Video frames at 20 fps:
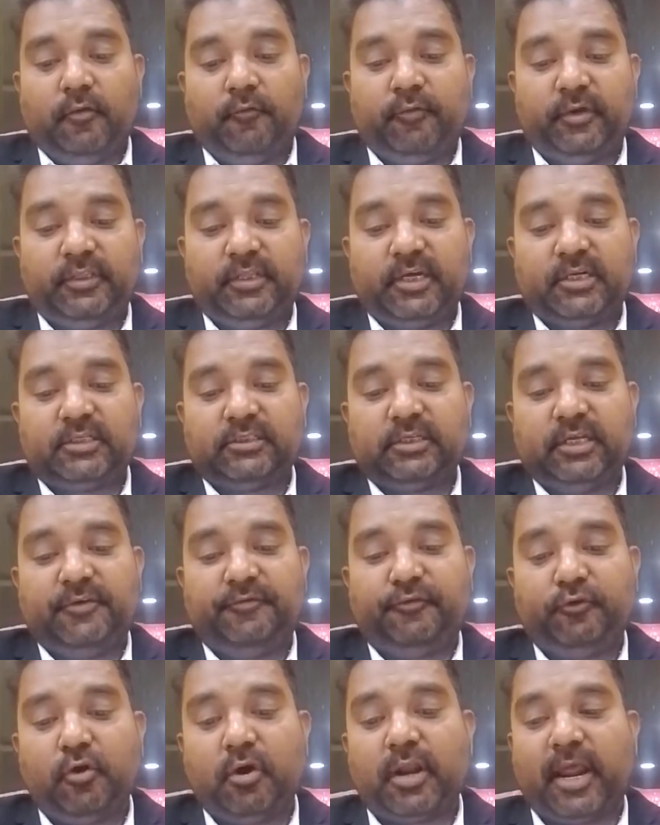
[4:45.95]
Whether
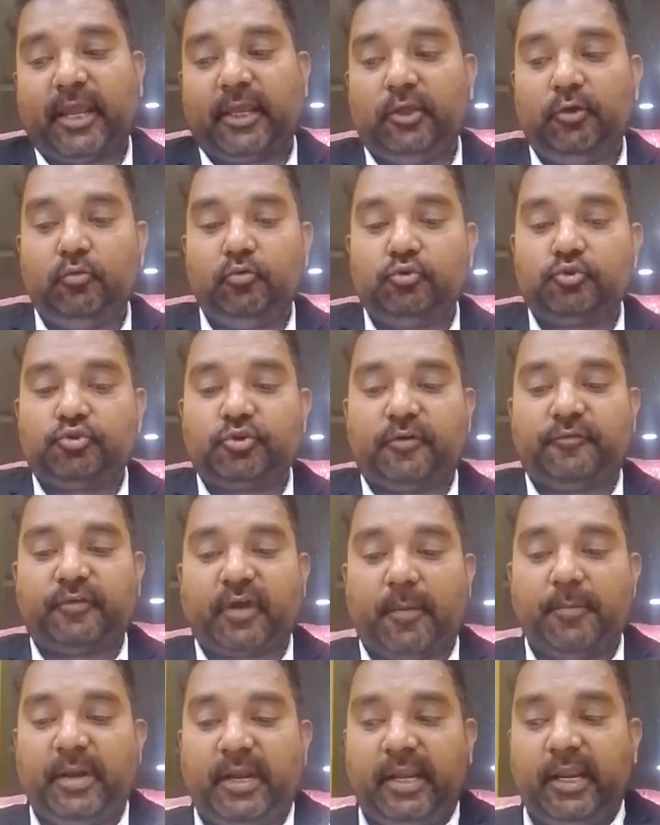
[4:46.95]
if you are accused of
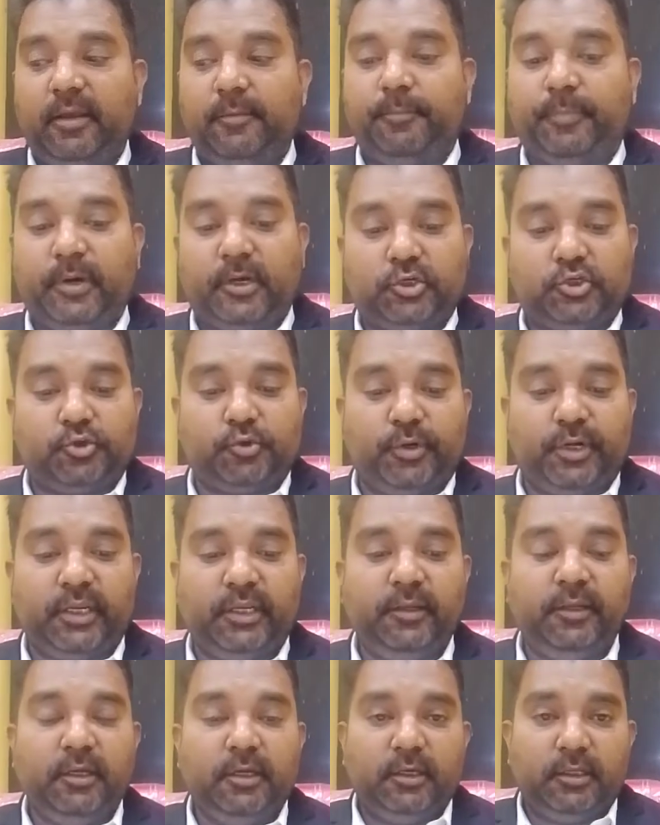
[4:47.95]
committing
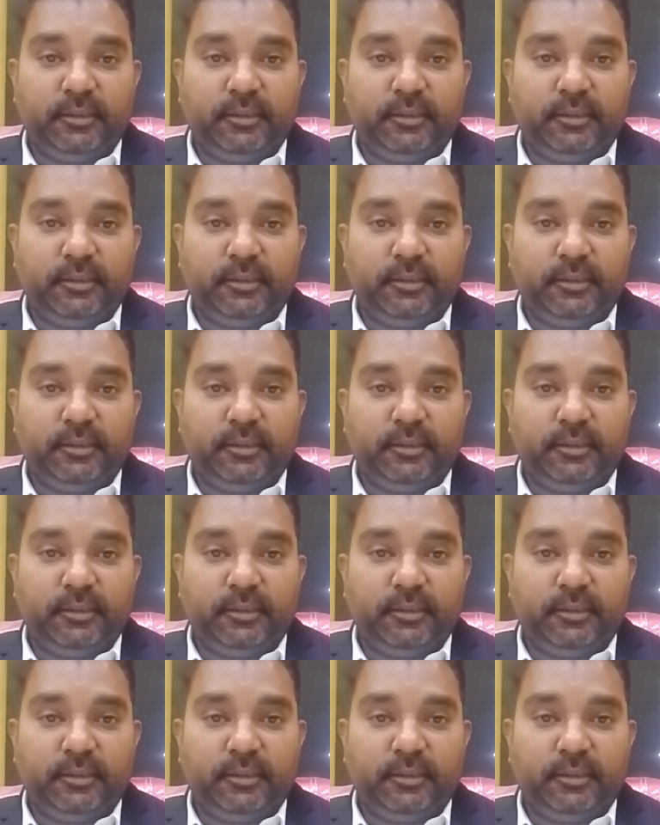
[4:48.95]
perjury,